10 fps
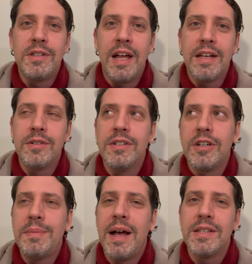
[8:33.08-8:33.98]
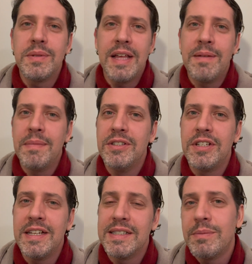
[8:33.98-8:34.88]
like, couldn't go past without
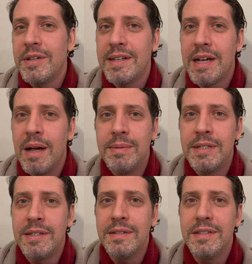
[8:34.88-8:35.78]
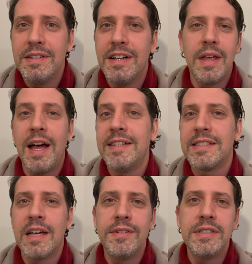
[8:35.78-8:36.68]
mentioning Sabrina Carpenter. I
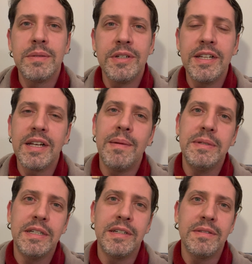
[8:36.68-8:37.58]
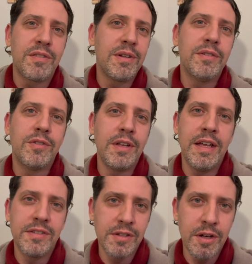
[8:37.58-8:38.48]
discovered Sabrina Carpenter 3 or 4
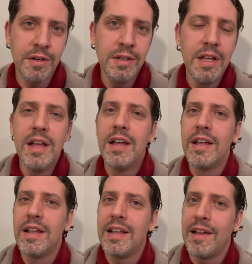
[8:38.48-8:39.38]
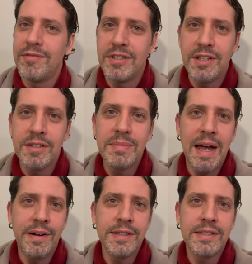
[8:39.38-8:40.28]
years ago. Loved the song
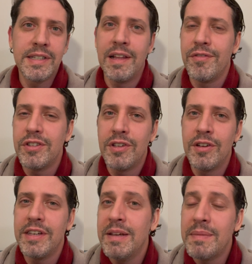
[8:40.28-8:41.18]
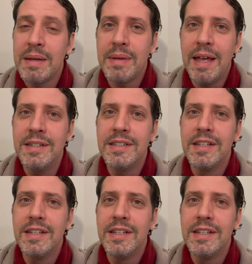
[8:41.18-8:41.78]
Paris, loved the song In My Bed.